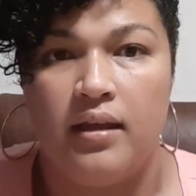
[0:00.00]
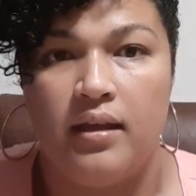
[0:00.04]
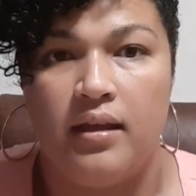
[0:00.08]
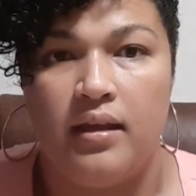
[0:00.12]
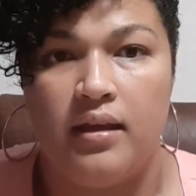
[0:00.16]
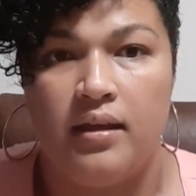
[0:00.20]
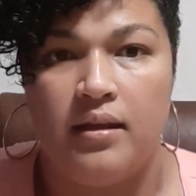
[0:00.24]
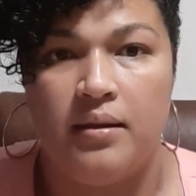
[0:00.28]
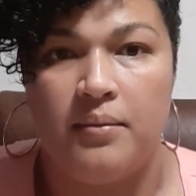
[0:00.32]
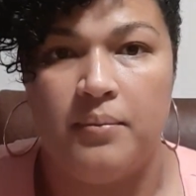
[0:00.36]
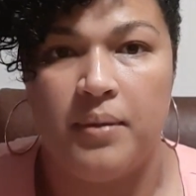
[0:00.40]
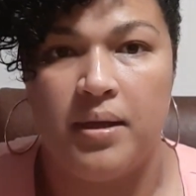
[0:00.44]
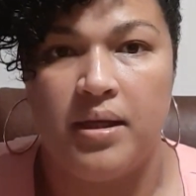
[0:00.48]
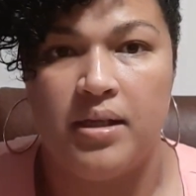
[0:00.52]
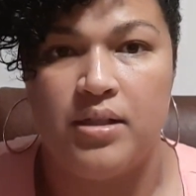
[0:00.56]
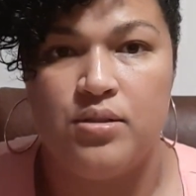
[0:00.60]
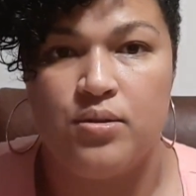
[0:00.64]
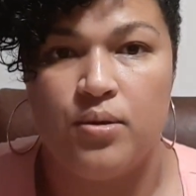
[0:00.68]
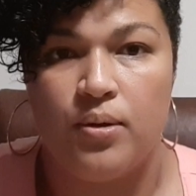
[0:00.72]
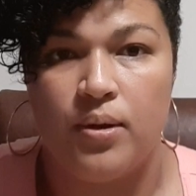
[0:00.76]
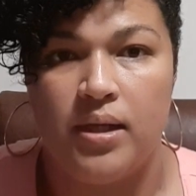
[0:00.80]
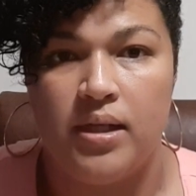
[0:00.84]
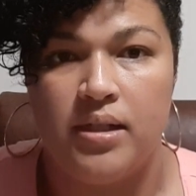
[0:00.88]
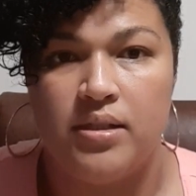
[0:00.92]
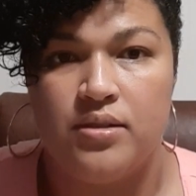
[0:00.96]
in my
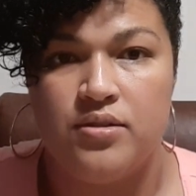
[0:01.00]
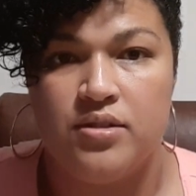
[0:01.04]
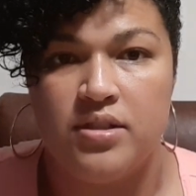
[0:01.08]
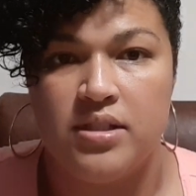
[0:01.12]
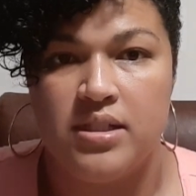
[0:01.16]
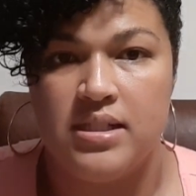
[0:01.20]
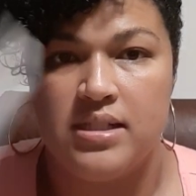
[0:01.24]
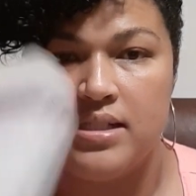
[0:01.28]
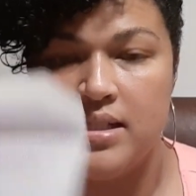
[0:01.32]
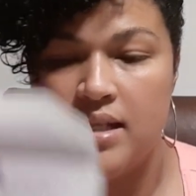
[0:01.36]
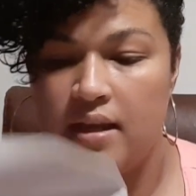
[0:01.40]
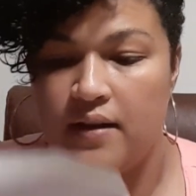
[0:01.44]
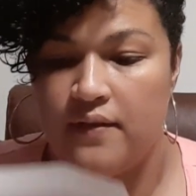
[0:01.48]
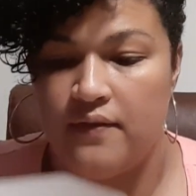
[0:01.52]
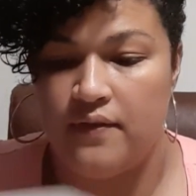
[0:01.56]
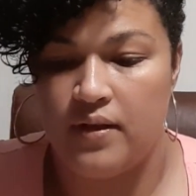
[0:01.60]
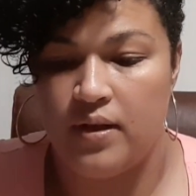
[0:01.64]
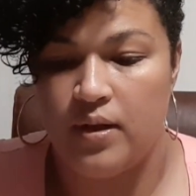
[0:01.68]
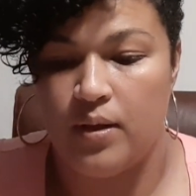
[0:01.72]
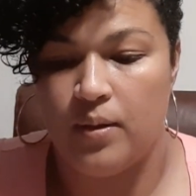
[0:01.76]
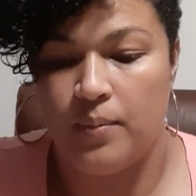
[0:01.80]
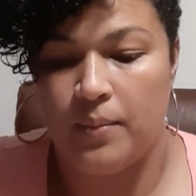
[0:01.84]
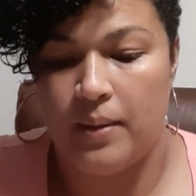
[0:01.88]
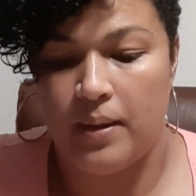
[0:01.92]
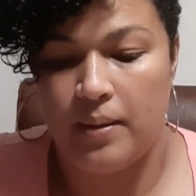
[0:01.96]
toiletries
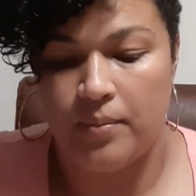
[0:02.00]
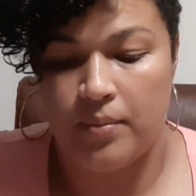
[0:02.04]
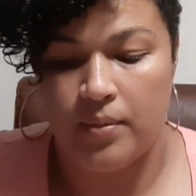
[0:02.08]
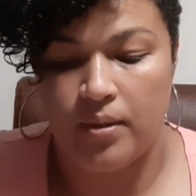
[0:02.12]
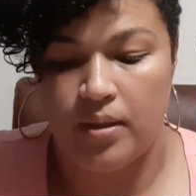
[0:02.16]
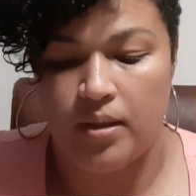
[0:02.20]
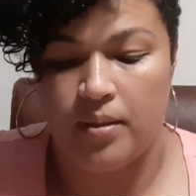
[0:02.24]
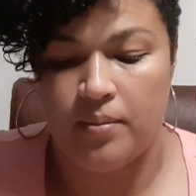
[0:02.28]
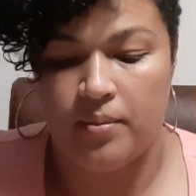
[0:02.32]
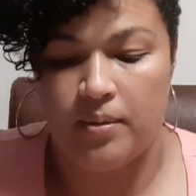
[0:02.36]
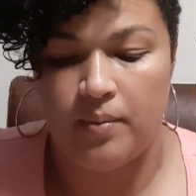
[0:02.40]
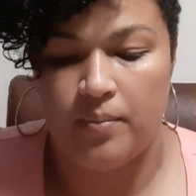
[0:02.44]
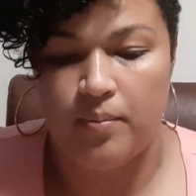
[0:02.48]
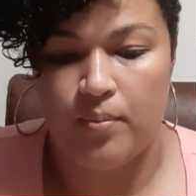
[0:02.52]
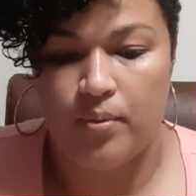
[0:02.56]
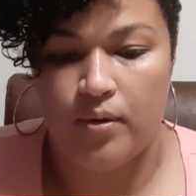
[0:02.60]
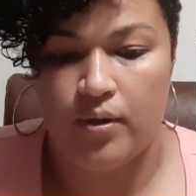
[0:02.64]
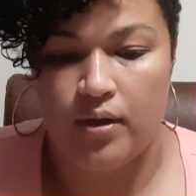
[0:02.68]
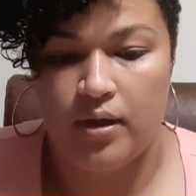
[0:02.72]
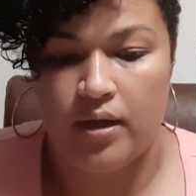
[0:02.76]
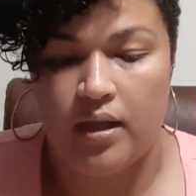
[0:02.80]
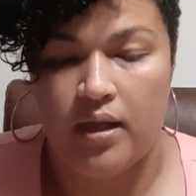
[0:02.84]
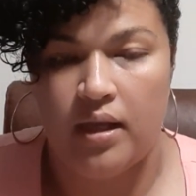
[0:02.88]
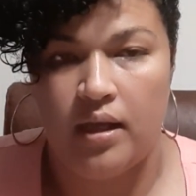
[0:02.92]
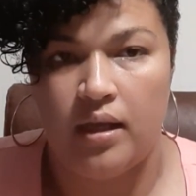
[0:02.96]
envelope, I'm going to be
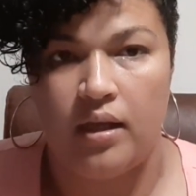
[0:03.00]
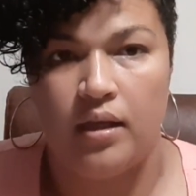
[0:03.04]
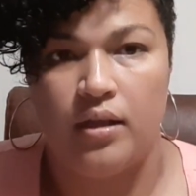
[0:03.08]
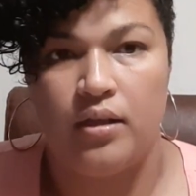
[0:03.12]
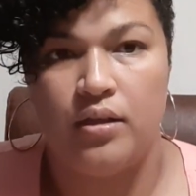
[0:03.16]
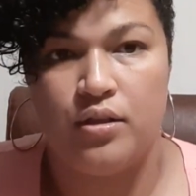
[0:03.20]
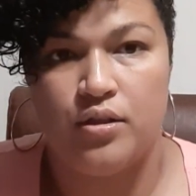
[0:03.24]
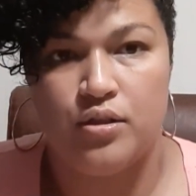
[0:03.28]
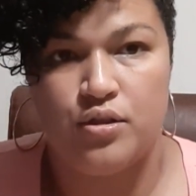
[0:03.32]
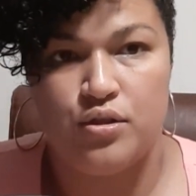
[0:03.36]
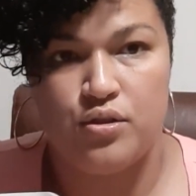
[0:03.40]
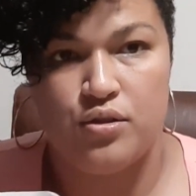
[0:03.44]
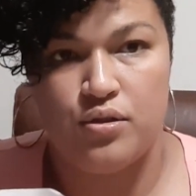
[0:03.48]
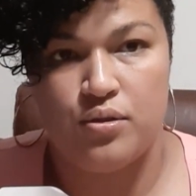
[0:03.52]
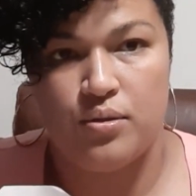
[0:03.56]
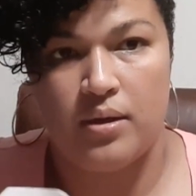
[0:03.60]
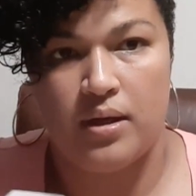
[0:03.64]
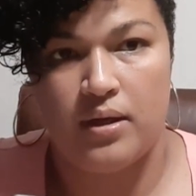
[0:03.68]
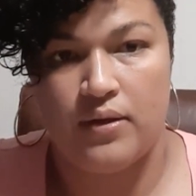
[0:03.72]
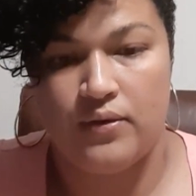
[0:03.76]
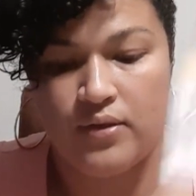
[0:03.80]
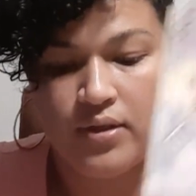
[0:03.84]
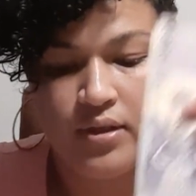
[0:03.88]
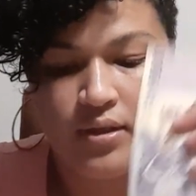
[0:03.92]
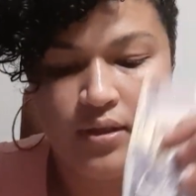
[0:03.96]
putting
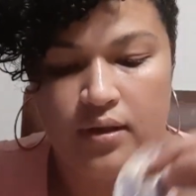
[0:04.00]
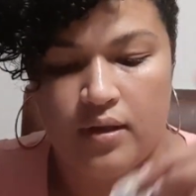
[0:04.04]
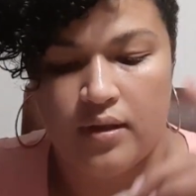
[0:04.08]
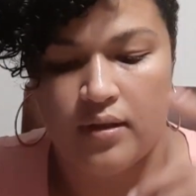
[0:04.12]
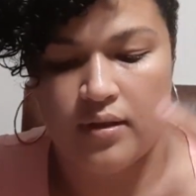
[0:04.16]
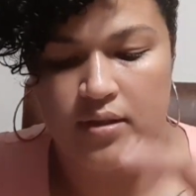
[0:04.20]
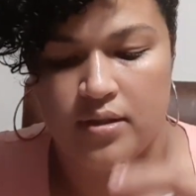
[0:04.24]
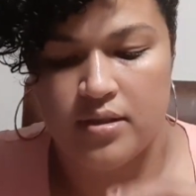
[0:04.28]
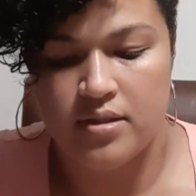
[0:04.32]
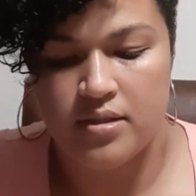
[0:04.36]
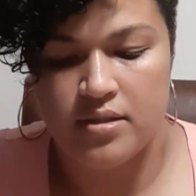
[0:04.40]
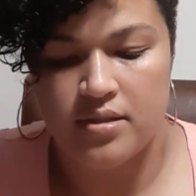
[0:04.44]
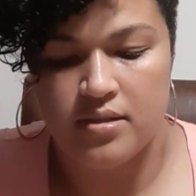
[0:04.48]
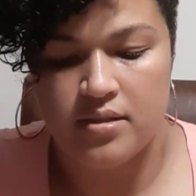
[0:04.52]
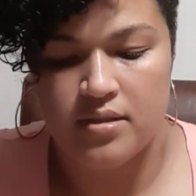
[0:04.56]
$200.